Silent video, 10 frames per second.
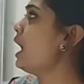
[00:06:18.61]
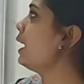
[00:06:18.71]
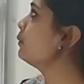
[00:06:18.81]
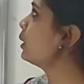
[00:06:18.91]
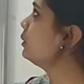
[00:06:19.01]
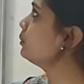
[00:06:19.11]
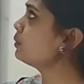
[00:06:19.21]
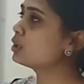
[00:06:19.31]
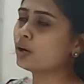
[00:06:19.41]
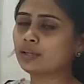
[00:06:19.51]
and one we
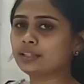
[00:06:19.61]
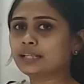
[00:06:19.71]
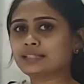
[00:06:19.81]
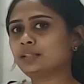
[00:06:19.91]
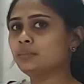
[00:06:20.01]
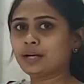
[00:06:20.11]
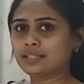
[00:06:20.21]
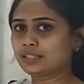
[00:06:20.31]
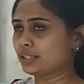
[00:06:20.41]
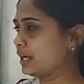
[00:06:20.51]
will call it as the
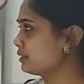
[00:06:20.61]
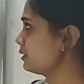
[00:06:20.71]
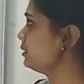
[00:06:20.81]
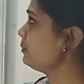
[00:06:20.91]
master cast.